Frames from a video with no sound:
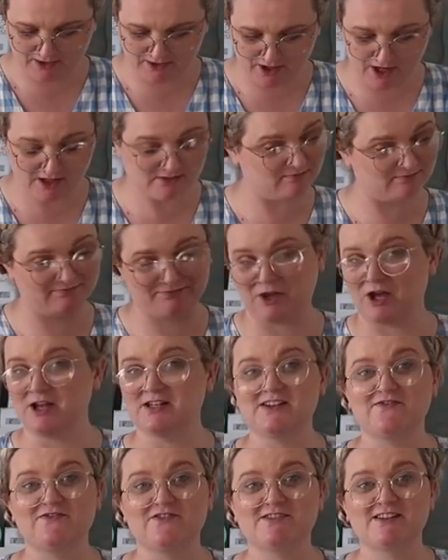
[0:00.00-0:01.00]
The
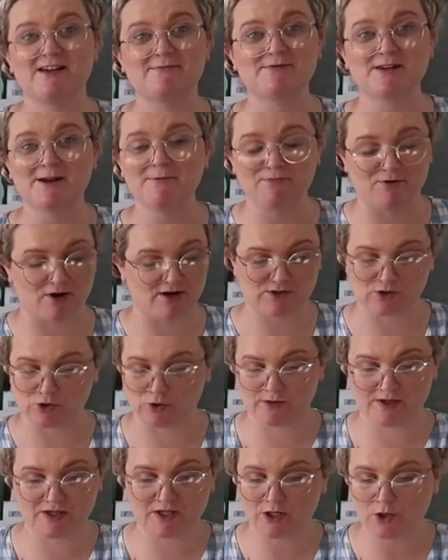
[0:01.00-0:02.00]
30th of September, I
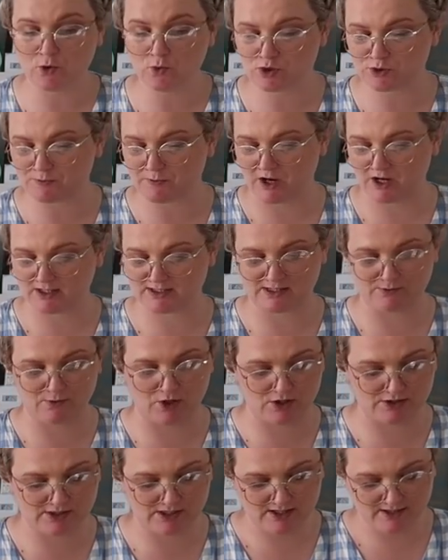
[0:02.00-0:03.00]
saw when the launch party
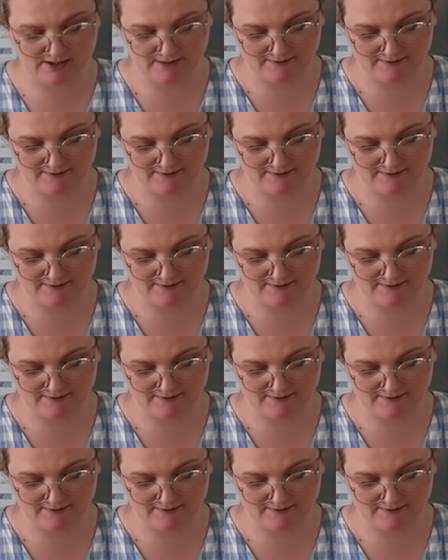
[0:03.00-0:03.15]
was.